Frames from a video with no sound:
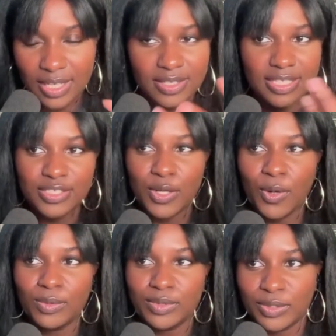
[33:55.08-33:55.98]
this
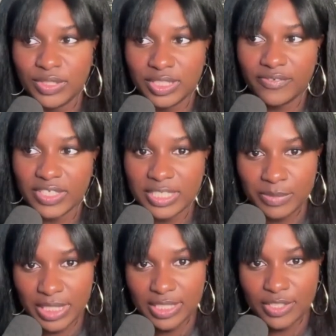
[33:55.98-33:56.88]
whole notion of us
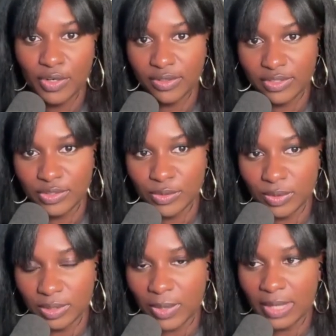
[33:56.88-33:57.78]
being in Earth
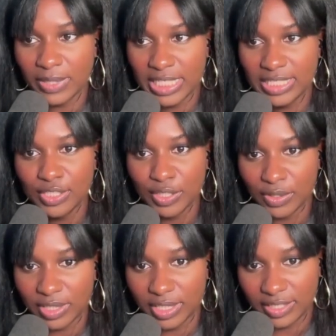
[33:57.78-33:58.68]
School and why we need to
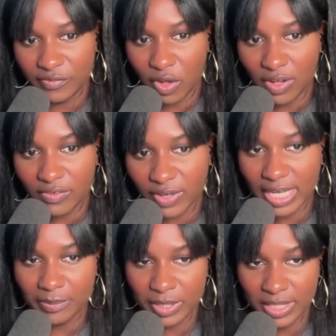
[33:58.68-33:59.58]
learn and evolve,
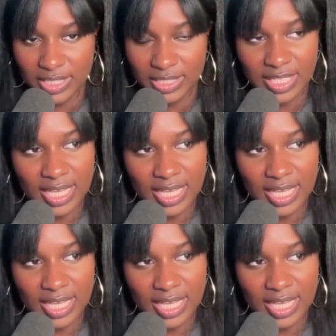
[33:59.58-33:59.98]
right? Because